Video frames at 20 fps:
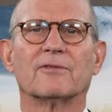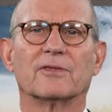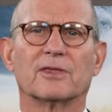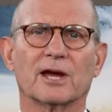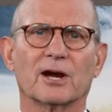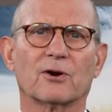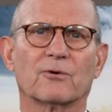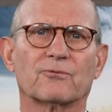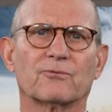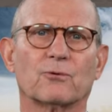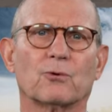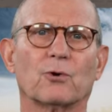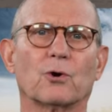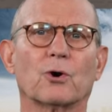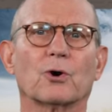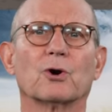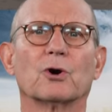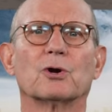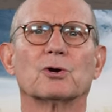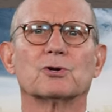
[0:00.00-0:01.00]

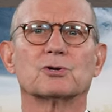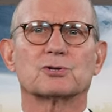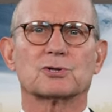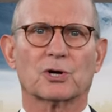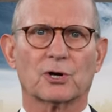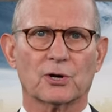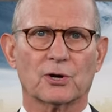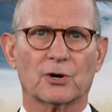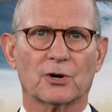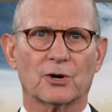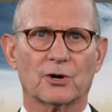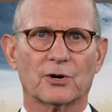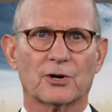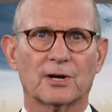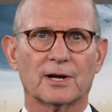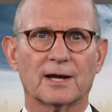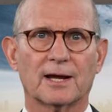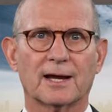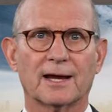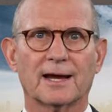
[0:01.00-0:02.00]
Therefore,
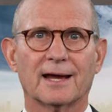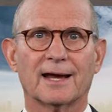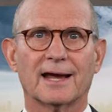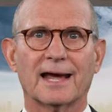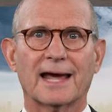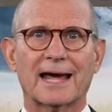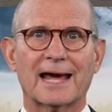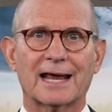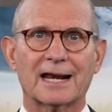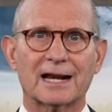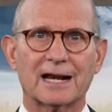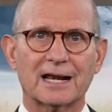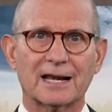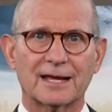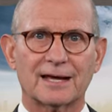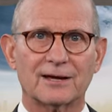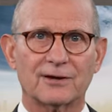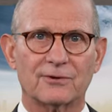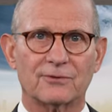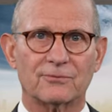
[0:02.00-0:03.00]
turn and
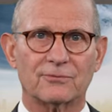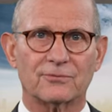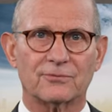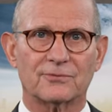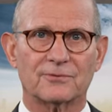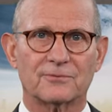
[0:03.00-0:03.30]
live.